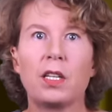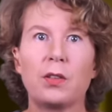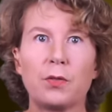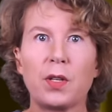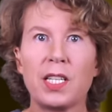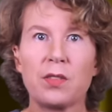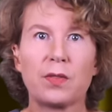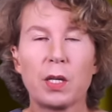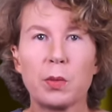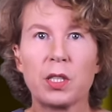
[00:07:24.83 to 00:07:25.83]
Afraid of
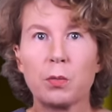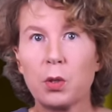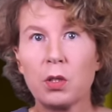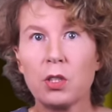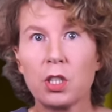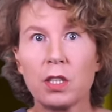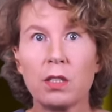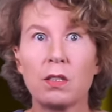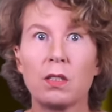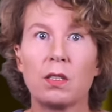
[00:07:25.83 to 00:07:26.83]
chemical pollution?